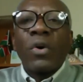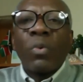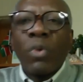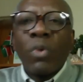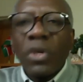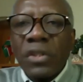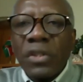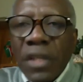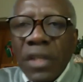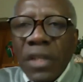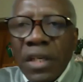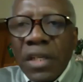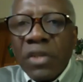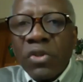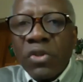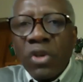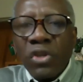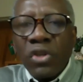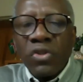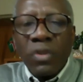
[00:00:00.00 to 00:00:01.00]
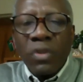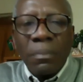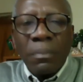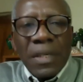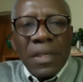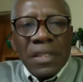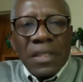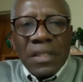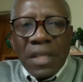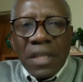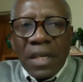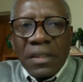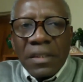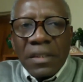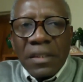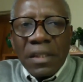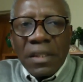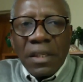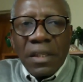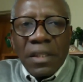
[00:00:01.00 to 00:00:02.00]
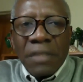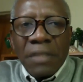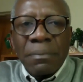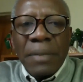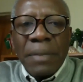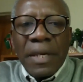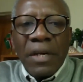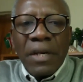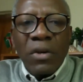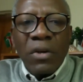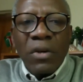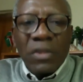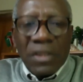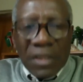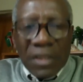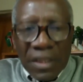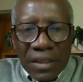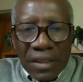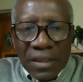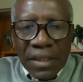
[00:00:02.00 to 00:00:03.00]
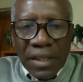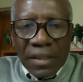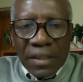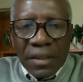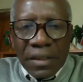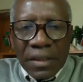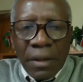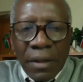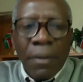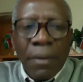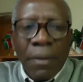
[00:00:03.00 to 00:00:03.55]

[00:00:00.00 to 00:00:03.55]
what really grows your business is being consistent